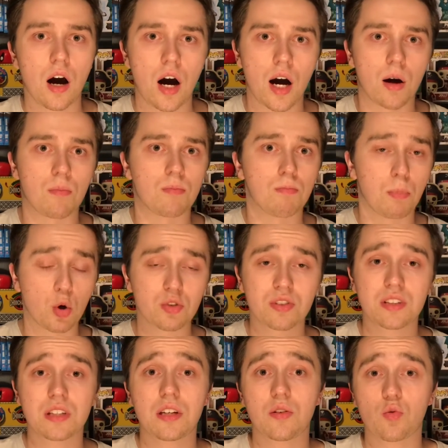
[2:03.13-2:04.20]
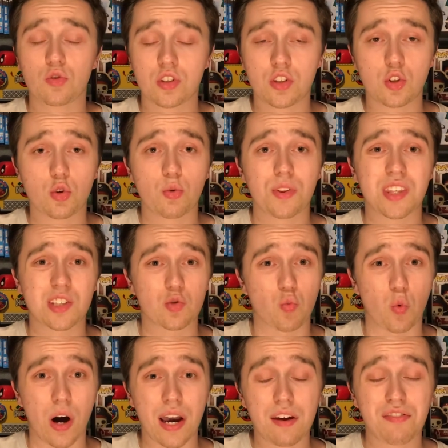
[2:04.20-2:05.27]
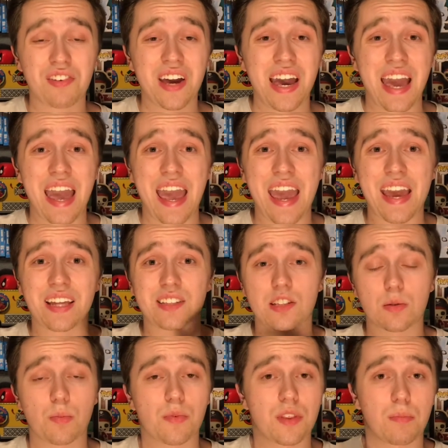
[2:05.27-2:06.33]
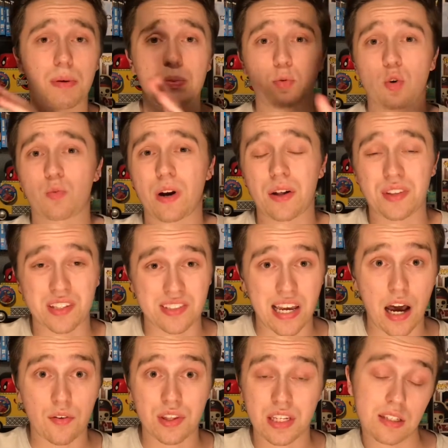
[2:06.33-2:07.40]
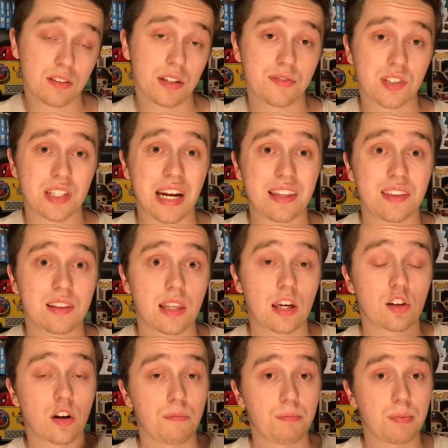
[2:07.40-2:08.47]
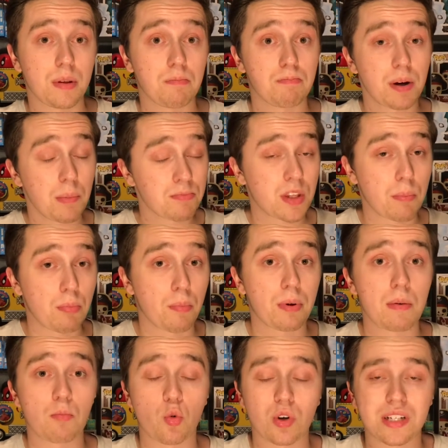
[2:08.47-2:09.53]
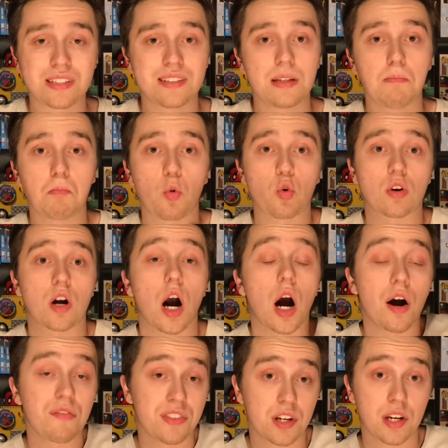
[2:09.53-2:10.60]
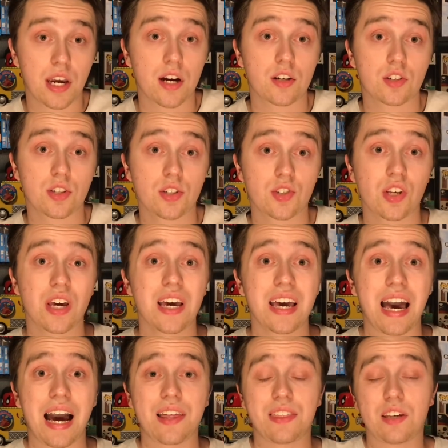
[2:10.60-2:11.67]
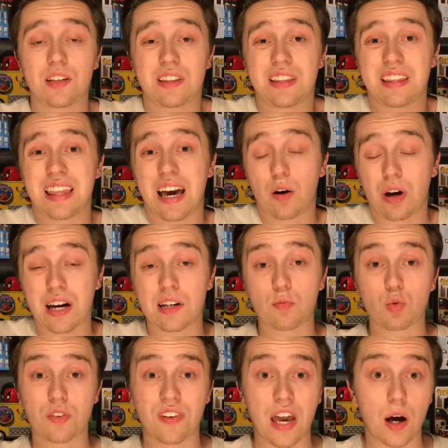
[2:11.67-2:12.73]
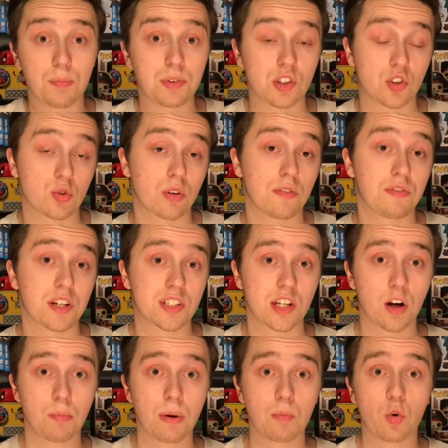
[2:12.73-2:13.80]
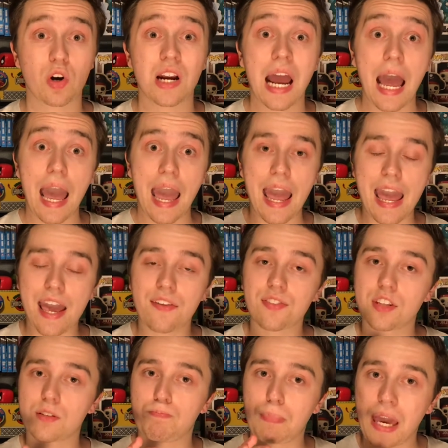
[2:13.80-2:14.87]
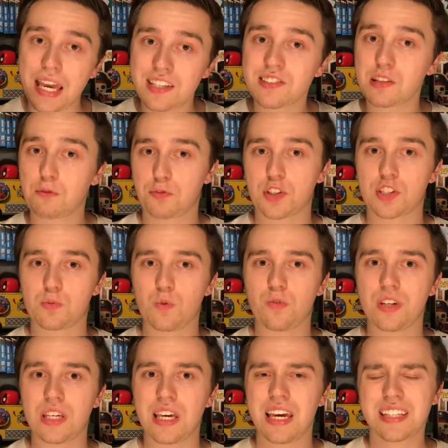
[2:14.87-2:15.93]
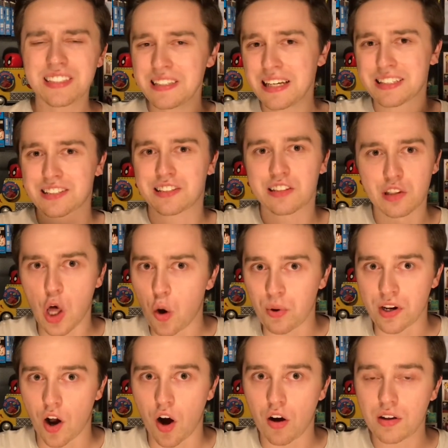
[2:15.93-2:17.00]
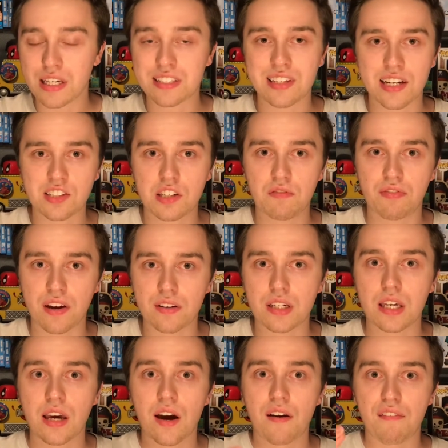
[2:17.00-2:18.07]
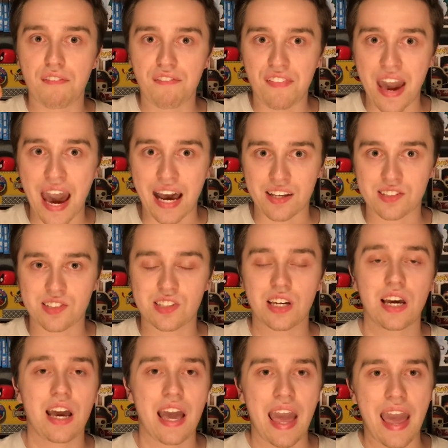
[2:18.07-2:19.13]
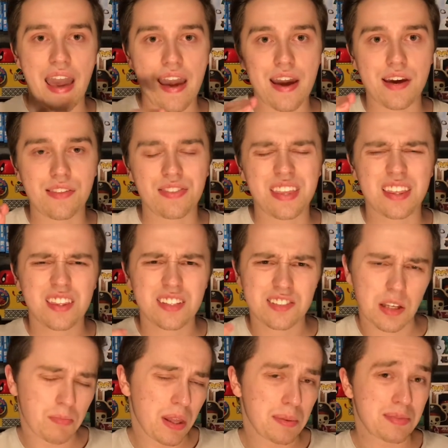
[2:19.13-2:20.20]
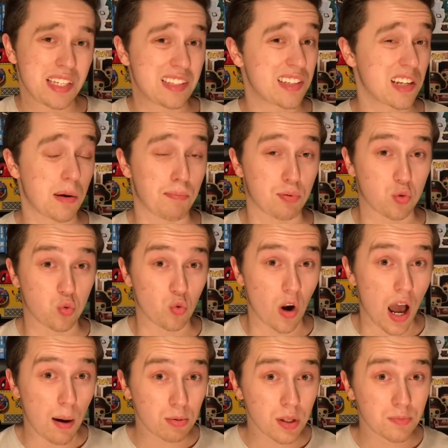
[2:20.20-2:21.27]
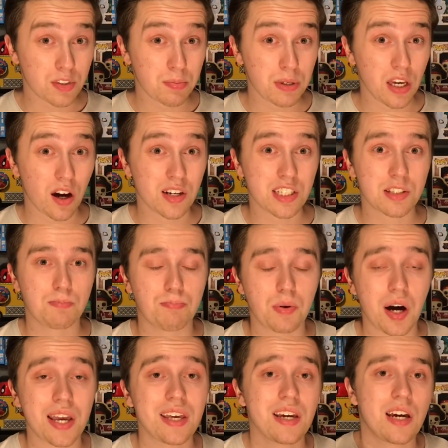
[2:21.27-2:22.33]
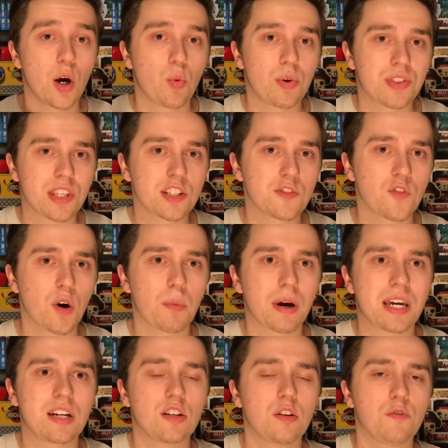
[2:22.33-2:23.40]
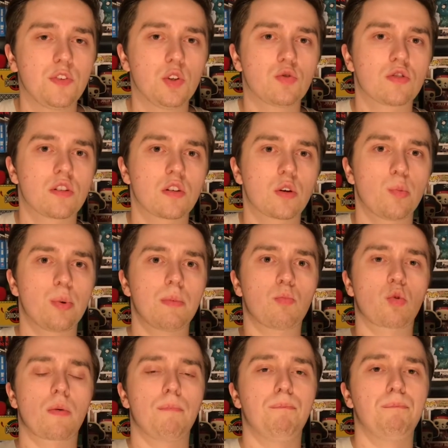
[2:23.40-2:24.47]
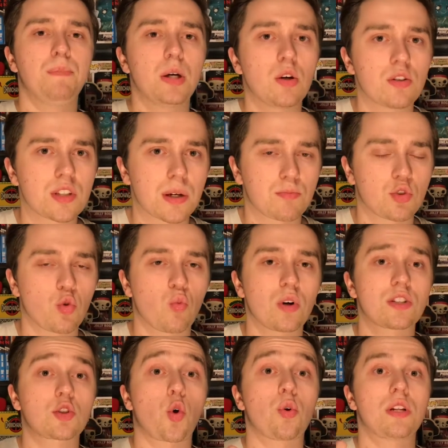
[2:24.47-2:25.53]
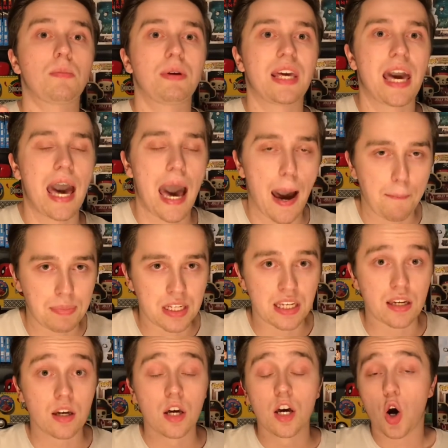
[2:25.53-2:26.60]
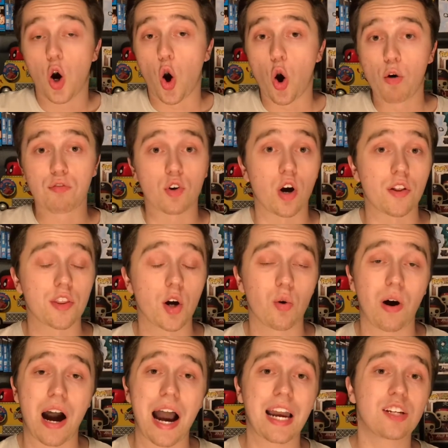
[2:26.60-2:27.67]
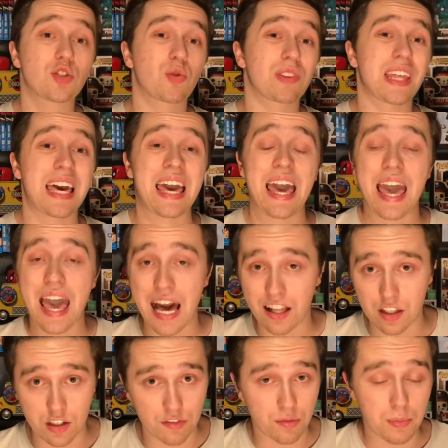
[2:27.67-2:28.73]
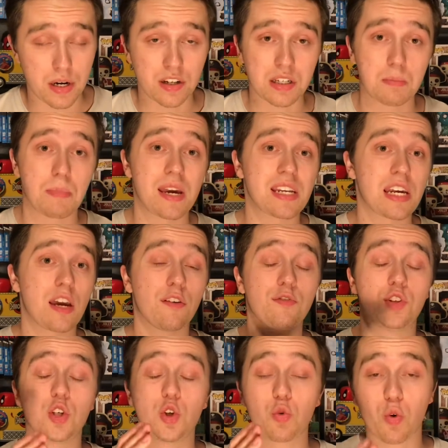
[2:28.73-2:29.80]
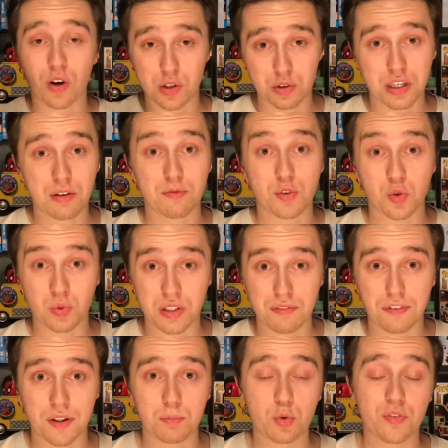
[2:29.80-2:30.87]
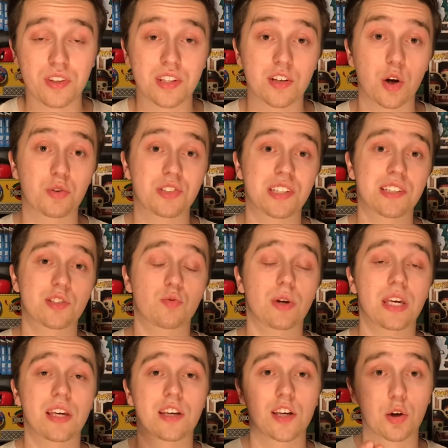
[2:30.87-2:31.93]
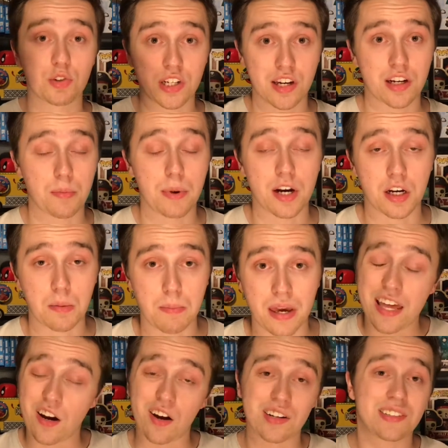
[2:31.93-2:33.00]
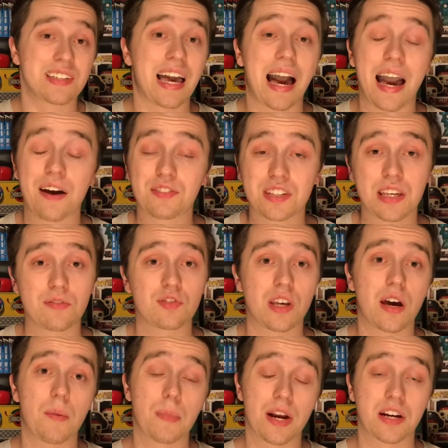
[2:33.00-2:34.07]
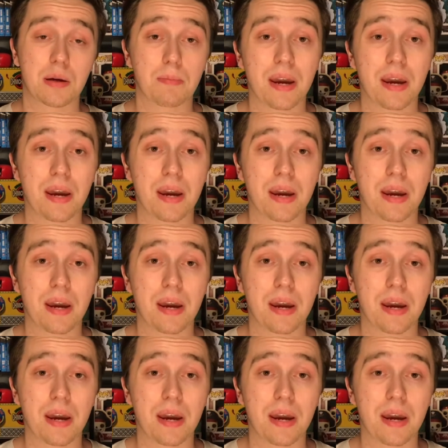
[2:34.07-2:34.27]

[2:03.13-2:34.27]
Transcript: um, mostly to do with his wife and some of the people around the town that he lives in. I think they could have been bumped up a bit more to see more of their characters. I think that kind of would help the story flesh out a bit more. And the pacing for this movie, it's not slow at all. It's actually very fast. And sometimes that's not a problem, to be honest, but with this film, I could have used a little bit more build up to what's going to be happening. Overall, though, I enjoyed the hell out of American Made. If you are looking for a really fun movie to go see this weekend, go check out American Made. And honestly, I have to give American